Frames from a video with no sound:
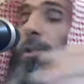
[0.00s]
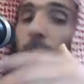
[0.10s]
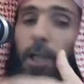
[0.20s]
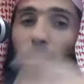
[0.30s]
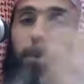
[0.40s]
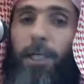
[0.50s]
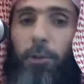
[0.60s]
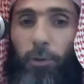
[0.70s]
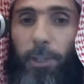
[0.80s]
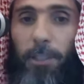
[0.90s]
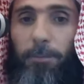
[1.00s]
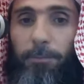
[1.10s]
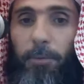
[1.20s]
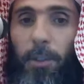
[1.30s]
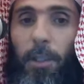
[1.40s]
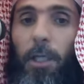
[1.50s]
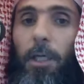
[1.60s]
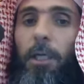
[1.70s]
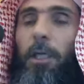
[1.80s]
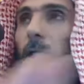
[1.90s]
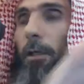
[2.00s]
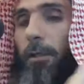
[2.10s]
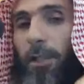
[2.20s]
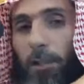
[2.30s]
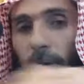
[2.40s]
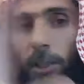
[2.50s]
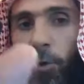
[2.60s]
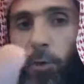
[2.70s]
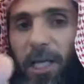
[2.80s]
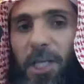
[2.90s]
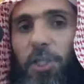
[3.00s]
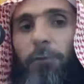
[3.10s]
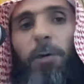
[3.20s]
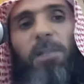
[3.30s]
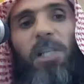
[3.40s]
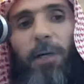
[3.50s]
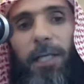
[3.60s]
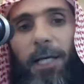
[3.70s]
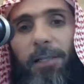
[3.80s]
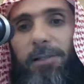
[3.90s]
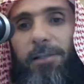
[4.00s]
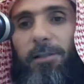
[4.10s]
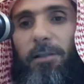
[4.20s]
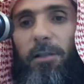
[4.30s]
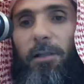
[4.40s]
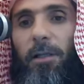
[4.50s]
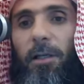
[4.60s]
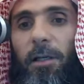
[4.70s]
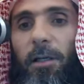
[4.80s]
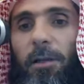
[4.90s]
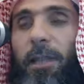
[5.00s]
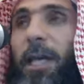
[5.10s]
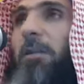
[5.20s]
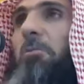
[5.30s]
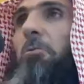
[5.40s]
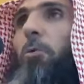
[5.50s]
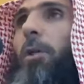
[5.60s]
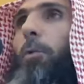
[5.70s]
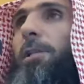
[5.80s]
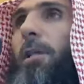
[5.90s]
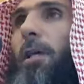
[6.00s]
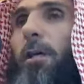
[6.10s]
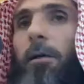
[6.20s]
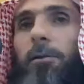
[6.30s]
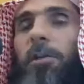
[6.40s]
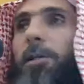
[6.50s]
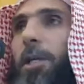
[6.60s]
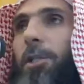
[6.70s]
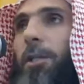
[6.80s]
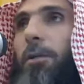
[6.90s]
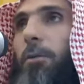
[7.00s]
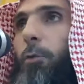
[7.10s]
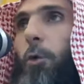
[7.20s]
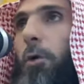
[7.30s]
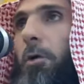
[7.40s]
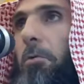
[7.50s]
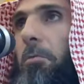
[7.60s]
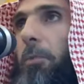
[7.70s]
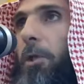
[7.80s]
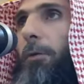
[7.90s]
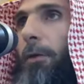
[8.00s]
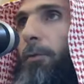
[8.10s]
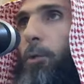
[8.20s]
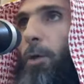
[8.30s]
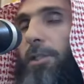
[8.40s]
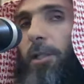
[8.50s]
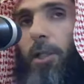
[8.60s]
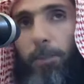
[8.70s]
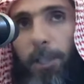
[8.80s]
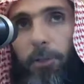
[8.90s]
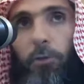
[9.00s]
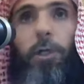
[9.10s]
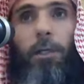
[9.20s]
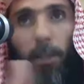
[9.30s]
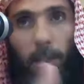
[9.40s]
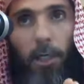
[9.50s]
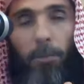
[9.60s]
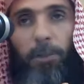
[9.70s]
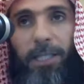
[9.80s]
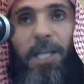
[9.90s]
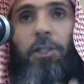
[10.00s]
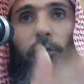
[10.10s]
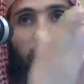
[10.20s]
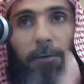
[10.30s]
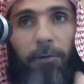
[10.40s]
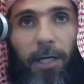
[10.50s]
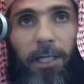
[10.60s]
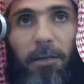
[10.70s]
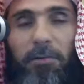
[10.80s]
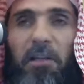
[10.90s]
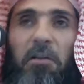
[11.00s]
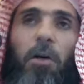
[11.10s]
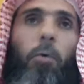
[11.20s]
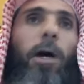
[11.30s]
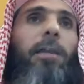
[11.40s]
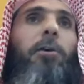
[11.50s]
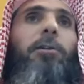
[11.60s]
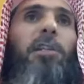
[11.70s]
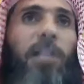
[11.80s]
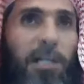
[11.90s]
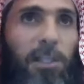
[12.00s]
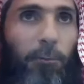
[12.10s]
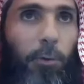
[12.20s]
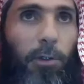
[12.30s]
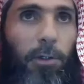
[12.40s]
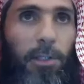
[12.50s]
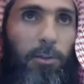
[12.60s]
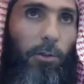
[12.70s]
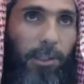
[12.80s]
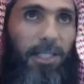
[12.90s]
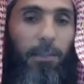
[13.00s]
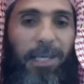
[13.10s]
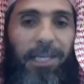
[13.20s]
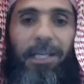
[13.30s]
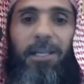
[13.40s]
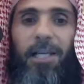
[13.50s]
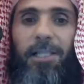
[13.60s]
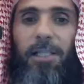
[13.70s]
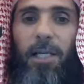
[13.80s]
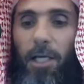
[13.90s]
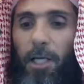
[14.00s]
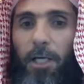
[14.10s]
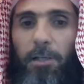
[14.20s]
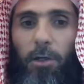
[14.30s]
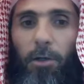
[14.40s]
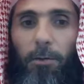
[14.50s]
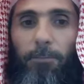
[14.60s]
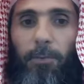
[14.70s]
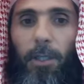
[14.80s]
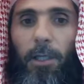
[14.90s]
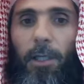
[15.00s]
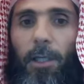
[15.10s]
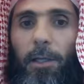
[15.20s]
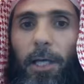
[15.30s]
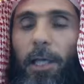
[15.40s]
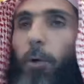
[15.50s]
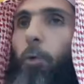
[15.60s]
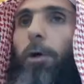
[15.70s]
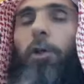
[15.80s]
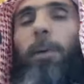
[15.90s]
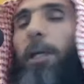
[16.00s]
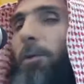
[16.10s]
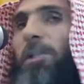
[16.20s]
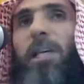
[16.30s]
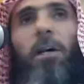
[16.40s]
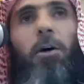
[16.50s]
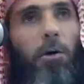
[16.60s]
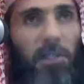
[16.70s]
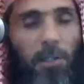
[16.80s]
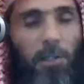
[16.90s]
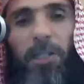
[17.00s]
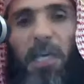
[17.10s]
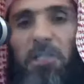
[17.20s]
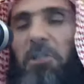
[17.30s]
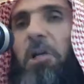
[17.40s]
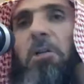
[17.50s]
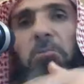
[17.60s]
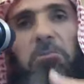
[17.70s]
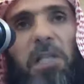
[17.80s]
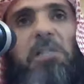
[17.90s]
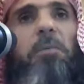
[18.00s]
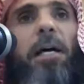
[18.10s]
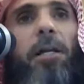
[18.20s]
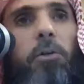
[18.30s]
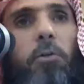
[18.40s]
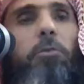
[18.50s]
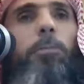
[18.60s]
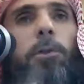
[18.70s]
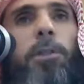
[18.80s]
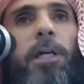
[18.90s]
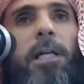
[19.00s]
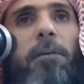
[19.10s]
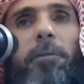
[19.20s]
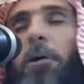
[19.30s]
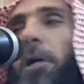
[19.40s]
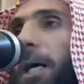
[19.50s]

was not obligatory, neither than Quraysh or from somebody else, then what was the discussion for? If it was not obligatory obligation to have a Khalifa, why they were discussing for? So it doesn't make any sense. So nobody would say, oh, it's obligation or not. Doesn't matter. You put Khalifa or